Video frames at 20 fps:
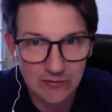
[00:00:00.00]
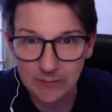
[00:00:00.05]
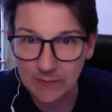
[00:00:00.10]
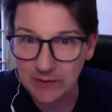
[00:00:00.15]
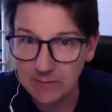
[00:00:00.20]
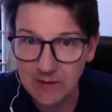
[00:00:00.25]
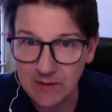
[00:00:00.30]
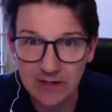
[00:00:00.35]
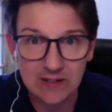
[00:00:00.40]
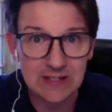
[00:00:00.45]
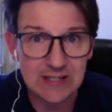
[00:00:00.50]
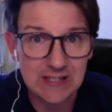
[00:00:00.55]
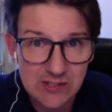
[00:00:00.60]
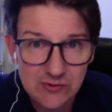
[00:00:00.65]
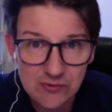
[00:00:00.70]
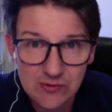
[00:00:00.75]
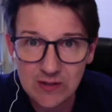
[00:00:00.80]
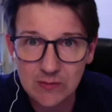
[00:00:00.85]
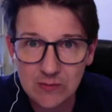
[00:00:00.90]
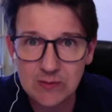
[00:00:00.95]
American history
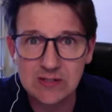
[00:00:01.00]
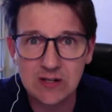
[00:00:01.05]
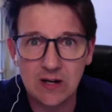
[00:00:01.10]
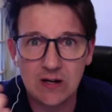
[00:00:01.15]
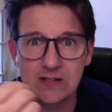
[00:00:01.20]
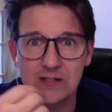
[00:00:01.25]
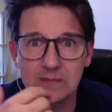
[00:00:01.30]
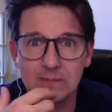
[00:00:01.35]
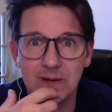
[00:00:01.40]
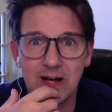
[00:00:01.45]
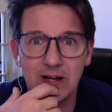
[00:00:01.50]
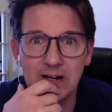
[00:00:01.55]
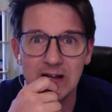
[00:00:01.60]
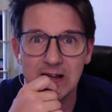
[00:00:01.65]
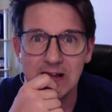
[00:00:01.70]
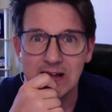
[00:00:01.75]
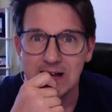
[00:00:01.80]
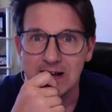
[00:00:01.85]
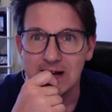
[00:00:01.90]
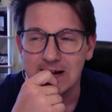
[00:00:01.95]
that we talked about.
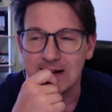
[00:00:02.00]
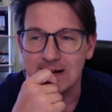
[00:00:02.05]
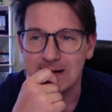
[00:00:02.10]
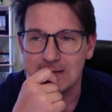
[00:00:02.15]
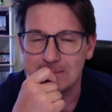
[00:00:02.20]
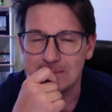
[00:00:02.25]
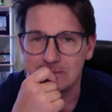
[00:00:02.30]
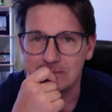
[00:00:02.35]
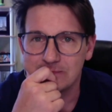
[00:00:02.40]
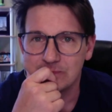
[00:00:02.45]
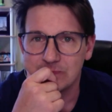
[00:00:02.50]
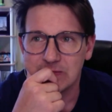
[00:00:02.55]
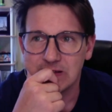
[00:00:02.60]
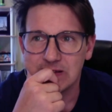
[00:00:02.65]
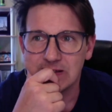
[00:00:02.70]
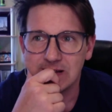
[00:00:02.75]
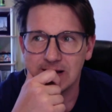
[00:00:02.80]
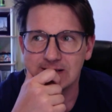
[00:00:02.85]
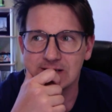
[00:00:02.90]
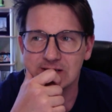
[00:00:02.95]
And
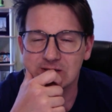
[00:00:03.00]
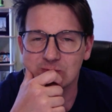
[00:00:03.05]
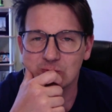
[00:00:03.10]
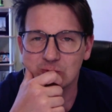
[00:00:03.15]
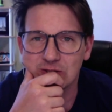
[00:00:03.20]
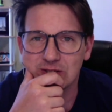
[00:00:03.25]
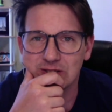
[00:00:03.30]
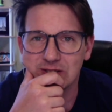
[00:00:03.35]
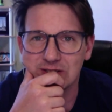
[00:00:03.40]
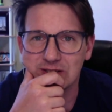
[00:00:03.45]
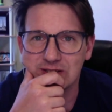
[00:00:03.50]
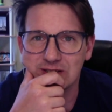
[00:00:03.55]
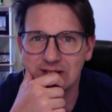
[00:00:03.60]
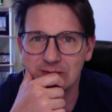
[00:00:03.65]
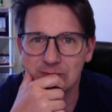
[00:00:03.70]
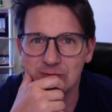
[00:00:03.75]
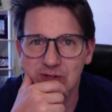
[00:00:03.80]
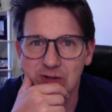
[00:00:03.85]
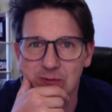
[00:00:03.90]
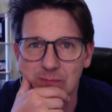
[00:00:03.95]
I just really, it
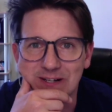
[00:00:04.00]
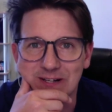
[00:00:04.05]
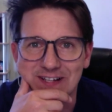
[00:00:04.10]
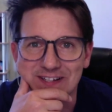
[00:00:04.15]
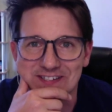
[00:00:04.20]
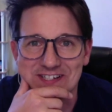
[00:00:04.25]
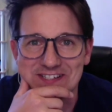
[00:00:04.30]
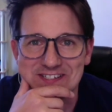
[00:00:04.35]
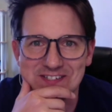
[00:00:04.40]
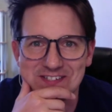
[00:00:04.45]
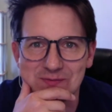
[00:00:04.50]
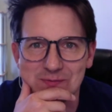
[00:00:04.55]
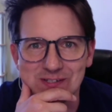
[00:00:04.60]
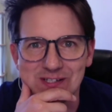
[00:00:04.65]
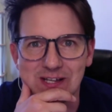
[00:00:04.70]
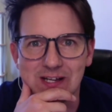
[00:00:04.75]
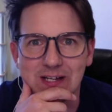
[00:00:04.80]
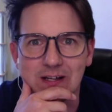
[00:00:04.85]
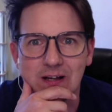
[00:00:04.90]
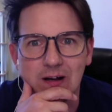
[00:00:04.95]
was all because I just was
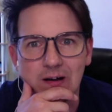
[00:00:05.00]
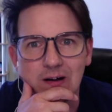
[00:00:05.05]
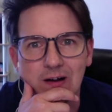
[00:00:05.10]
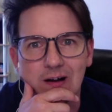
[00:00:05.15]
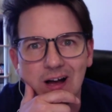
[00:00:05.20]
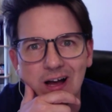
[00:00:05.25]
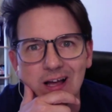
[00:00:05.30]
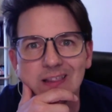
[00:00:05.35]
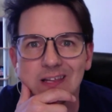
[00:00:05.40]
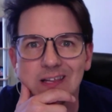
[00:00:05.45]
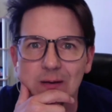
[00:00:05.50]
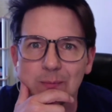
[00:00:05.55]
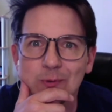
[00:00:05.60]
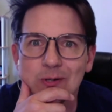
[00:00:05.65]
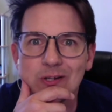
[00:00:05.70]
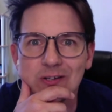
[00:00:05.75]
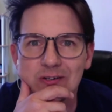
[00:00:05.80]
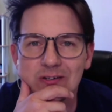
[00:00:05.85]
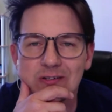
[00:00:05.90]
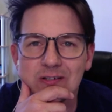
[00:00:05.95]
like, I think I'm going to
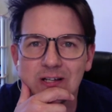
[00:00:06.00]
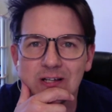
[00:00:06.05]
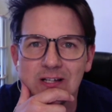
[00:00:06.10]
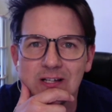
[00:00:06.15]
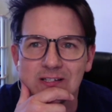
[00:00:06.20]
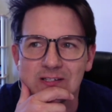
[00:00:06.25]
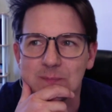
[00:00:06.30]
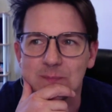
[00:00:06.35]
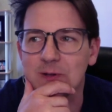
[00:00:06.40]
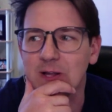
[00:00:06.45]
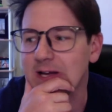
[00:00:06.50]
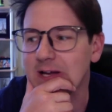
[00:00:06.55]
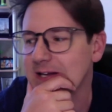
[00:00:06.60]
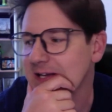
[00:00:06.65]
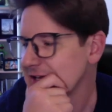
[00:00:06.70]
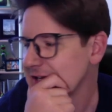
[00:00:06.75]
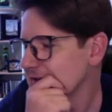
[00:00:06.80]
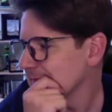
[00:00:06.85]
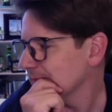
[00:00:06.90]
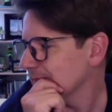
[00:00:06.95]
learn to play.
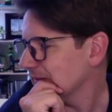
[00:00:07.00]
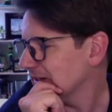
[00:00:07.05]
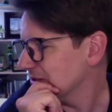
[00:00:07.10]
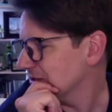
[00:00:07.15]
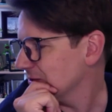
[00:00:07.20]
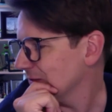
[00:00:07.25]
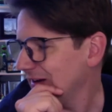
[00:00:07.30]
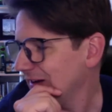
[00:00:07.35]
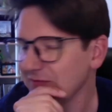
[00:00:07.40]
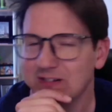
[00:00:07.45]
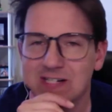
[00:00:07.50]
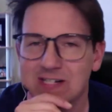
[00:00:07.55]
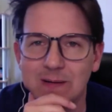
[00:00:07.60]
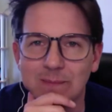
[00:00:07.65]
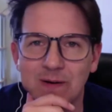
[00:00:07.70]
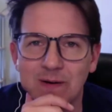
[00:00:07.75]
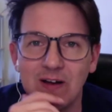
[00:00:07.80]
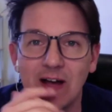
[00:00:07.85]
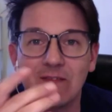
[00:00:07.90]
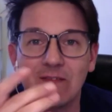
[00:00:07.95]
And so every time
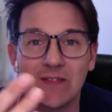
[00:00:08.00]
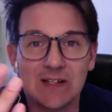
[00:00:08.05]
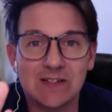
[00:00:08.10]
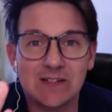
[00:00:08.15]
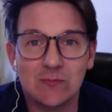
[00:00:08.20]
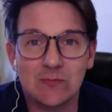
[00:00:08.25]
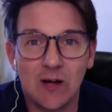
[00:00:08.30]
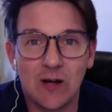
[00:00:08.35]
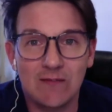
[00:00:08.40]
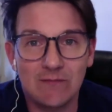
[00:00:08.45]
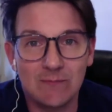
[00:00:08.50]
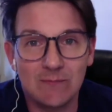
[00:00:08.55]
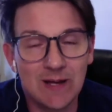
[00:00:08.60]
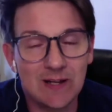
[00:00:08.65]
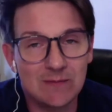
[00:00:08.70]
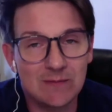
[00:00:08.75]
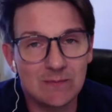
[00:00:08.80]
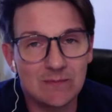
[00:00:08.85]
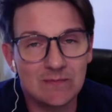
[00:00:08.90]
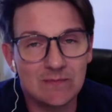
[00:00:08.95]
I've met
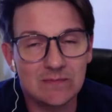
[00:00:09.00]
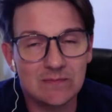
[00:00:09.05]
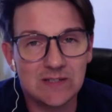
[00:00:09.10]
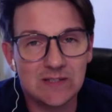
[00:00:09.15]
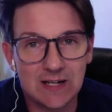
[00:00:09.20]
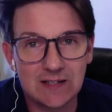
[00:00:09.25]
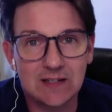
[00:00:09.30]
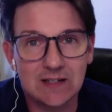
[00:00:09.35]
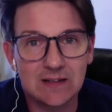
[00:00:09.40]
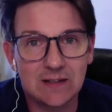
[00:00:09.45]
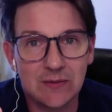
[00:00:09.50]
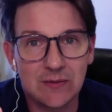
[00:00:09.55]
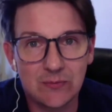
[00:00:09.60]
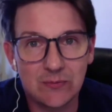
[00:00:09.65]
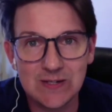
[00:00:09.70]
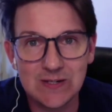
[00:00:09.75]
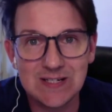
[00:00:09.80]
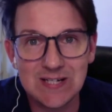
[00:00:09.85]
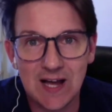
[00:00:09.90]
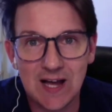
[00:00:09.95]
him technically 3
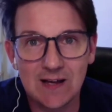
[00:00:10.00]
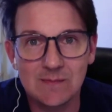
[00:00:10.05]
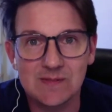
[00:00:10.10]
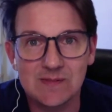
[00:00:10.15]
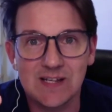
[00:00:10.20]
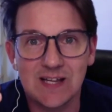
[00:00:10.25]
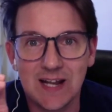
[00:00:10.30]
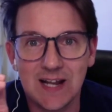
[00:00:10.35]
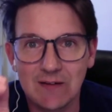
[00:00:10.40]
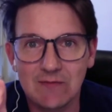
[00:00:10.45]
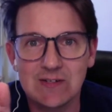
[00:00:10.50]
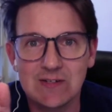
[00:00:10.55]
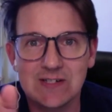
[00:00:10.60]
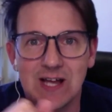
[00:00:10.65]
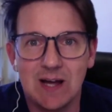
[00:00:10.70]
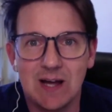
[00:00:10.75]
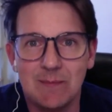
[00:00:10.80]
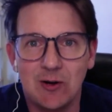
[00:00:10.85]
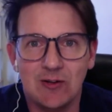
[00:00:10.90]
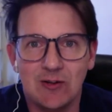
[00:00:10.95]
times, and every
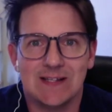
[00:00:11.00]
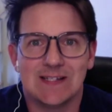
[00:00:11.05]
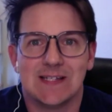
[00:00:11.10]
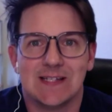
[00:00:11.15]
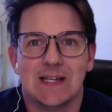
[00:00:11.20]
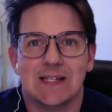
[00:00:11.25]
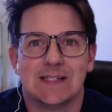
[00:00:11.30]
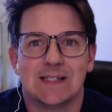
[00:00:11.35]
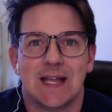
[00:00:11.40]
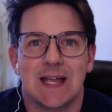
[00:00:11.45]
time all I say is,